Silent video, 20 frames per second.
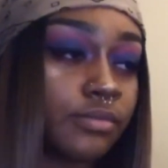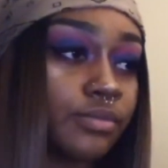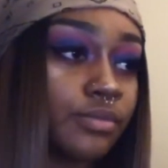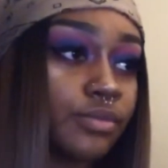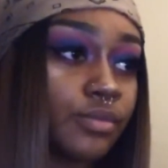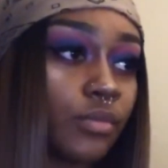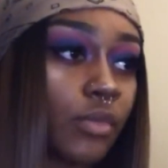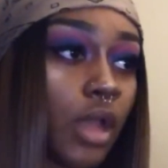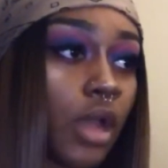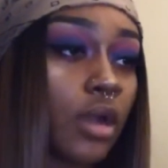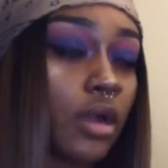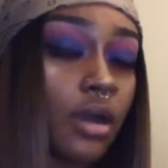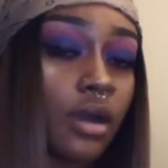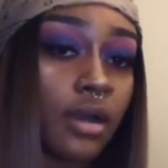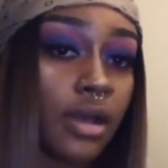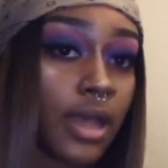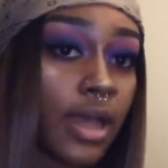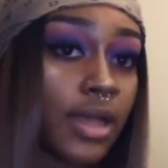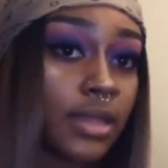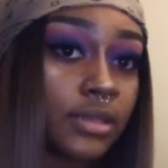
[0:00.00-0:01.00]
I call
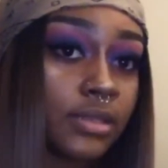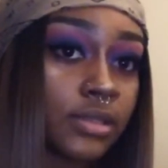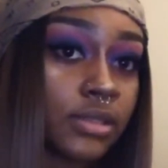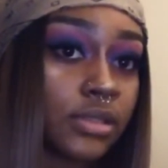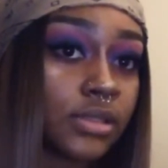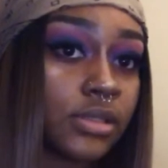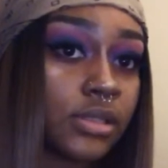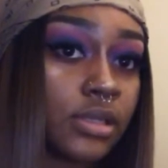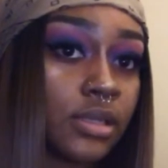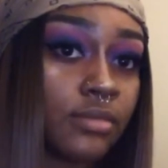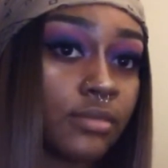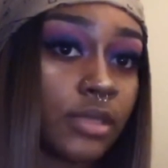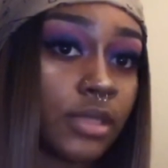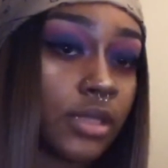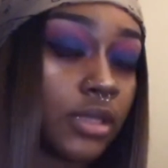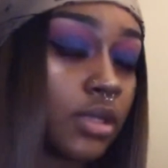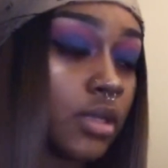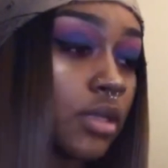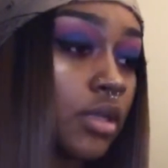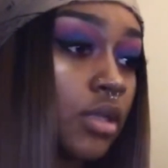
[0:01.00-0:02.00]
Alex and I'm like,
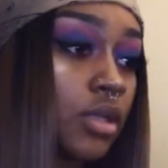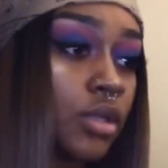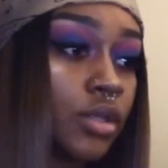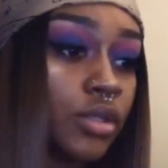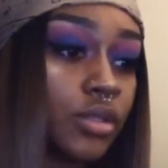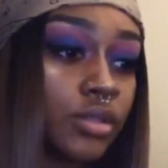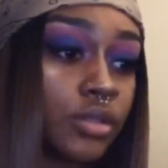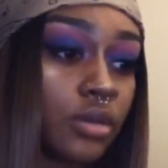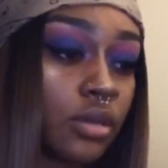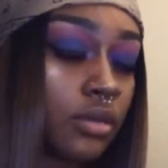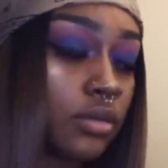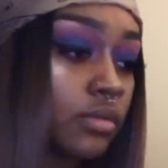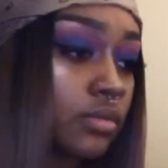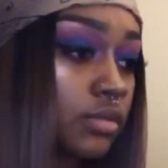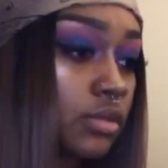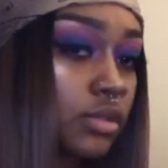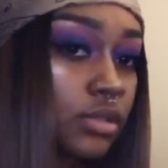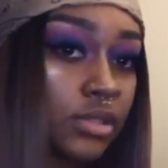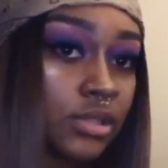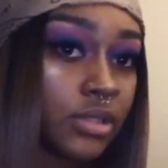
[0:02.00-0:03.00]
yo, you
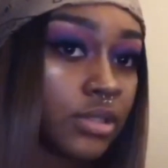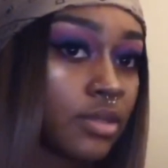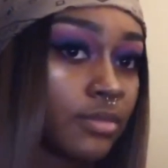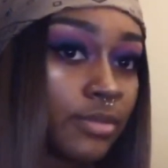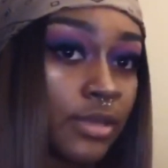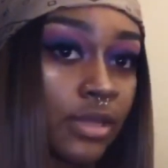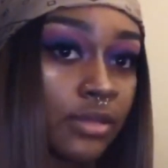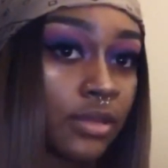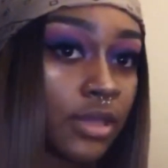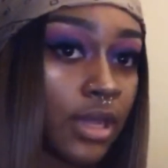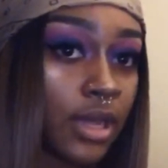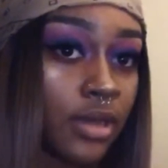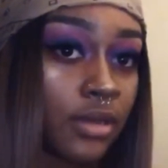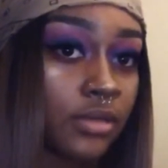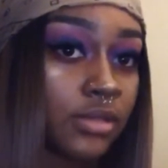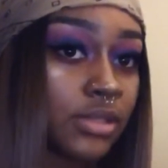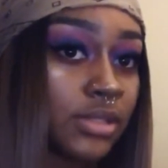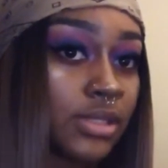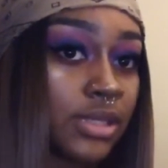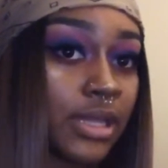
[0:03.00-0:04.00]
need to get me out the
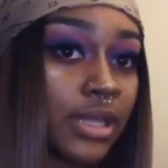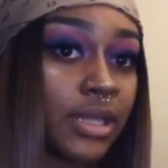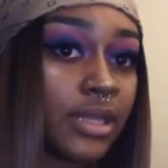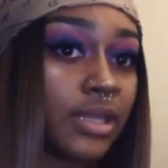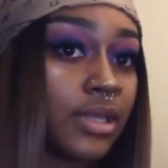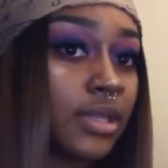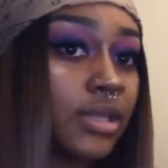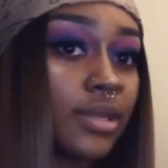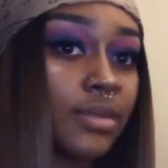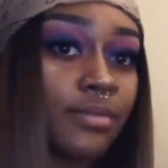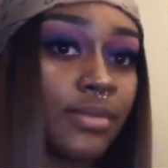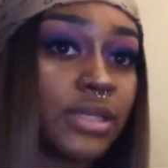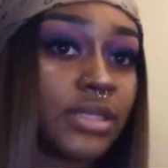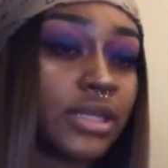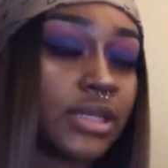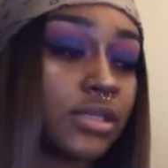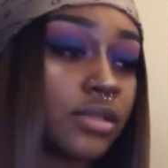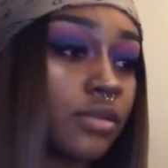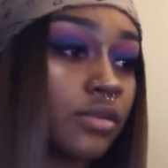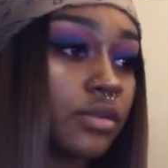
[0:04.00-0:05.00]
house. Like, my
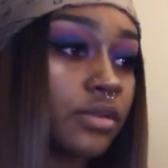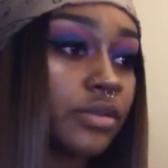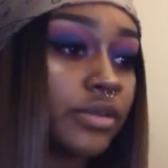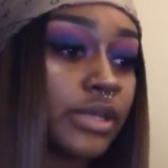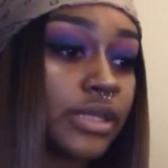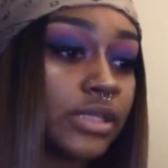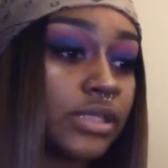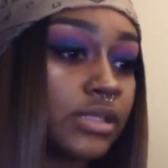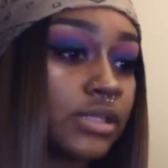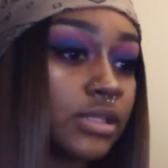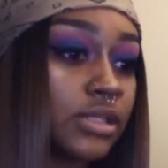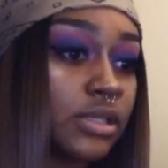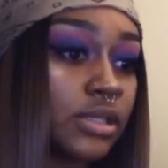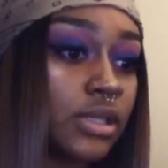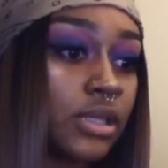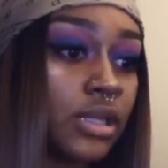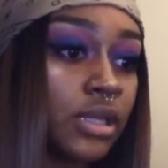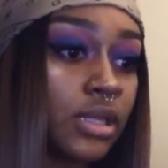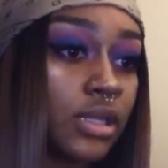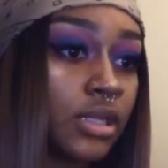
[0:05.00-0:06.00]
dad's going crazy.
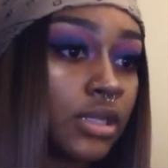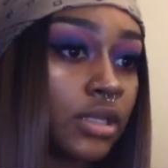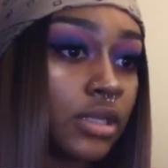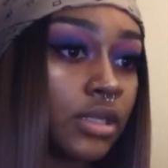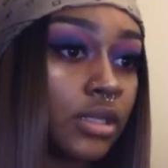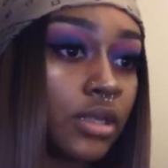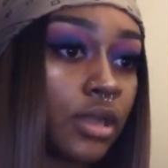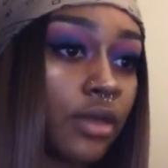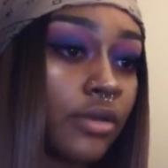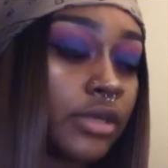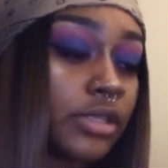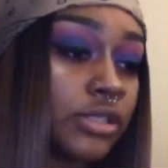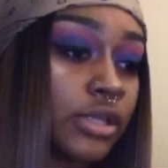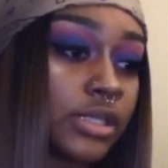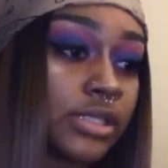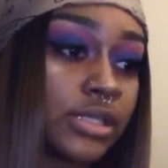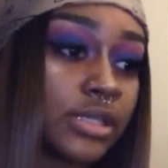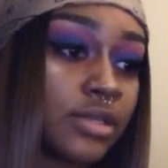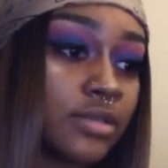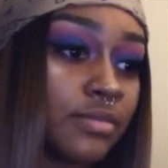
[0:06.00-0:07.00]
He already tried
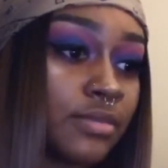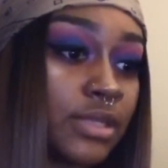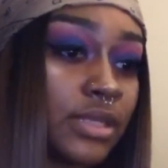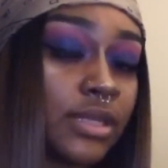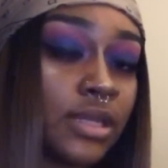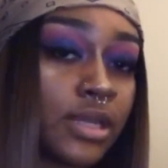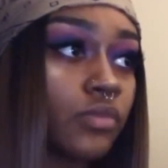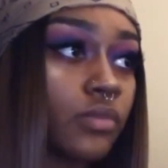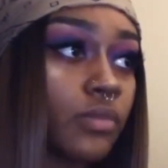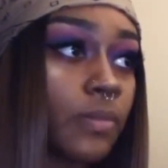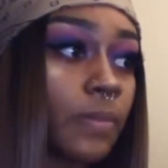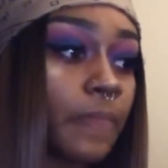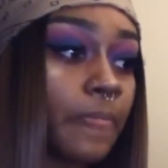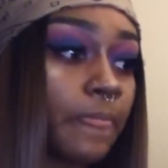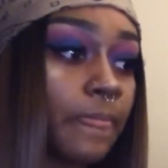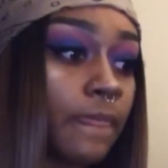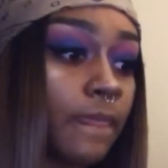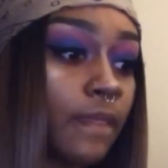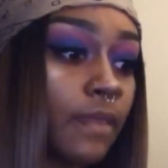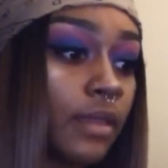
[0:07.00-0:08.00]
to hit me again.
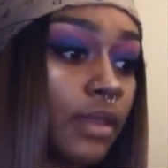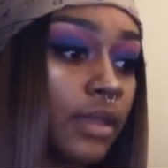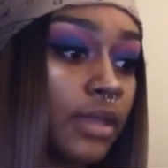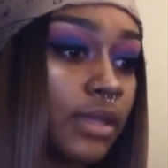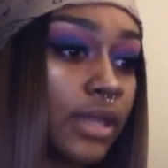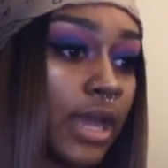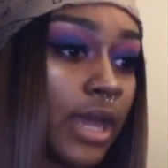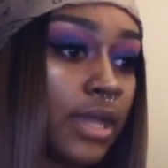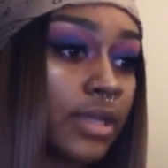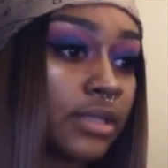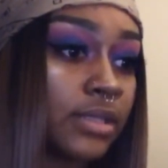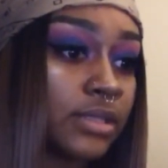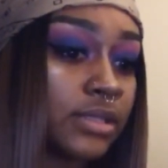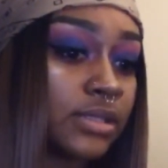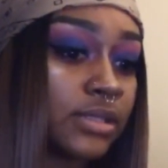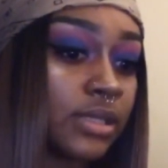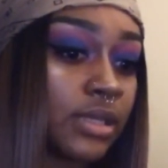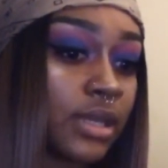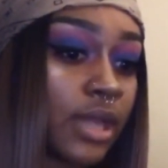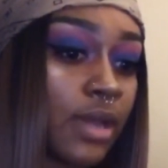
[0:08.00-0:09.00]
And Alex is
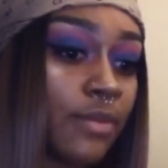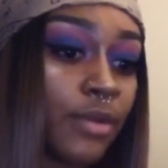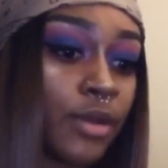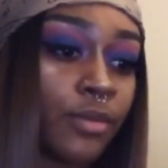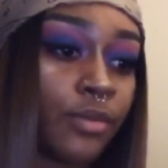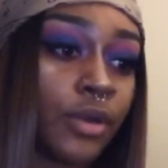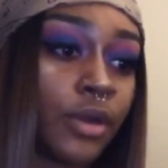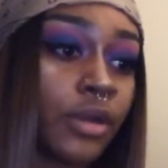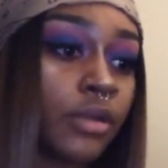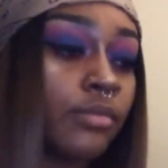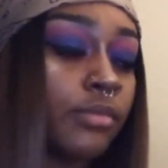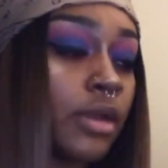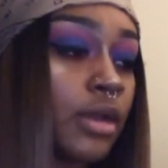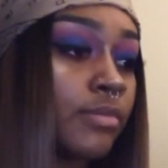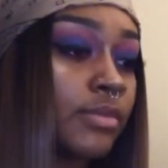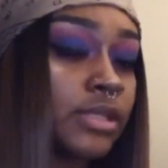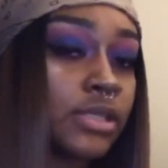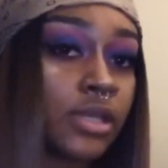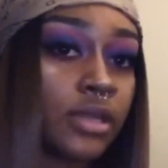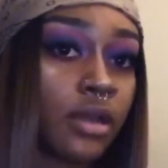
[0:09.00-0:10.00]
like, I'm at work, but I'm
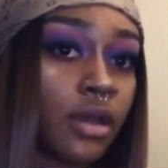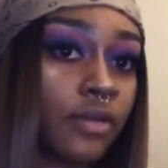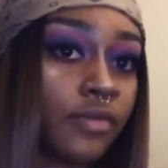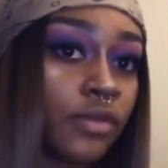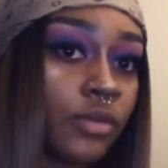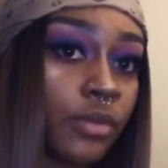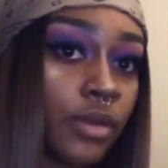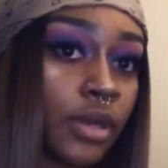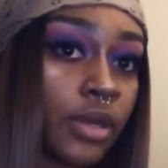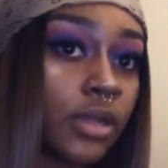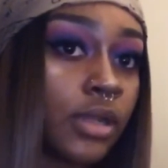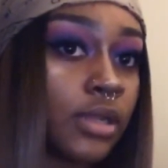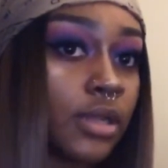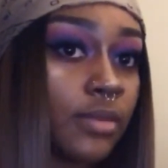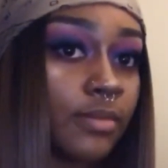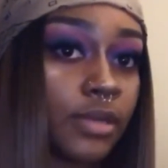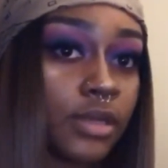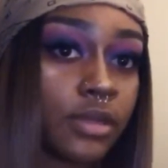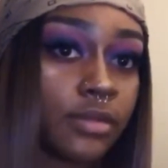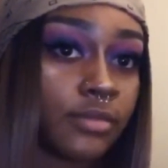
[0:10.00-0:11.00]
gonna take off of work and I'm
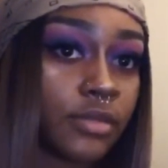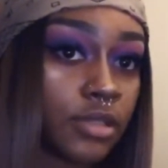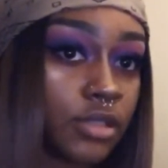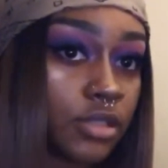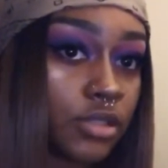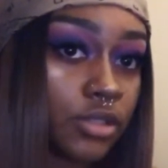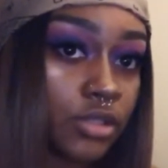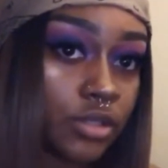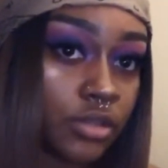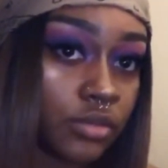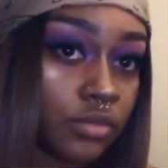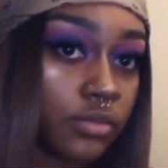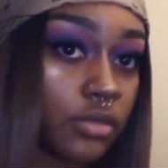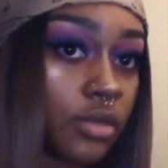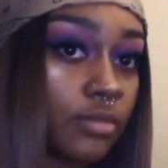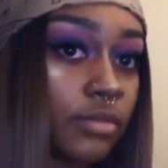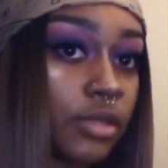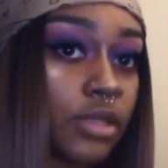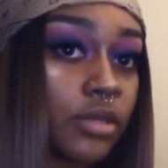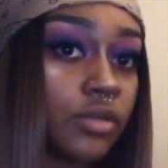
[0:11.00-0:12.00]
gonna come and get you.
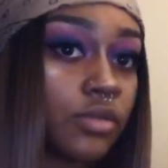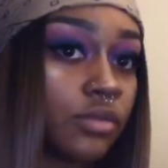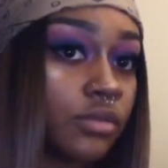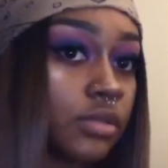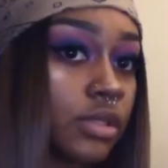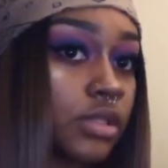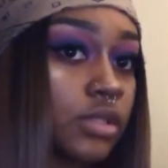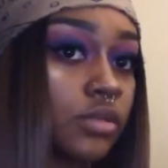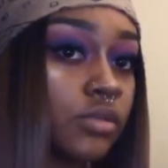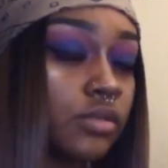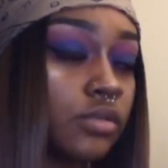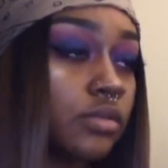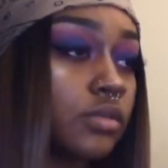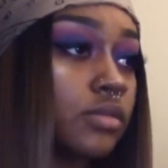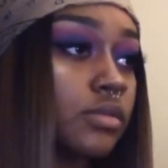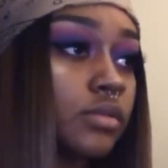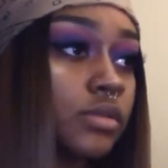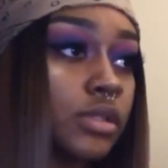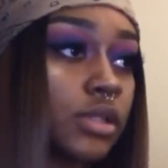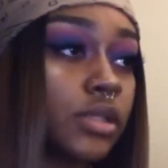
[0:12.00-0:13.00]
I'm like, cool, that's cool.
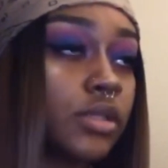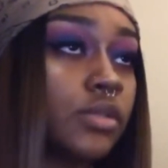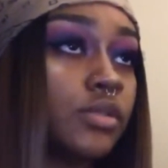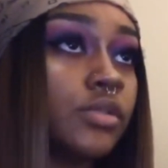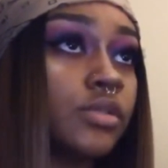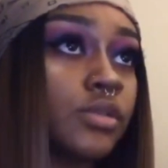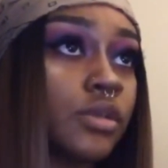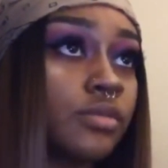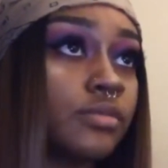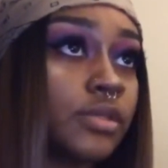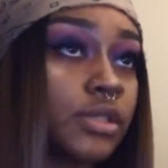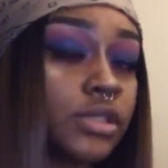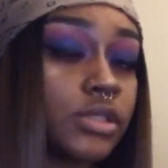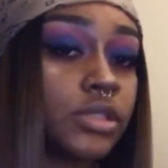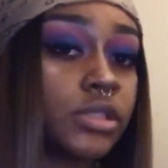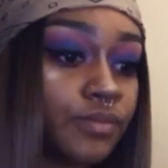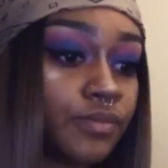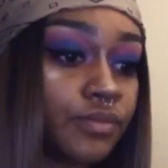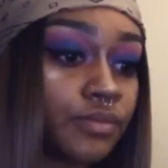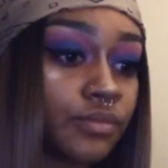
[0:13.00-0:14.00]
Thank you so
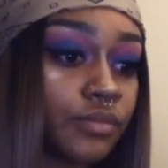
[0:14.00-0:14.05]
much.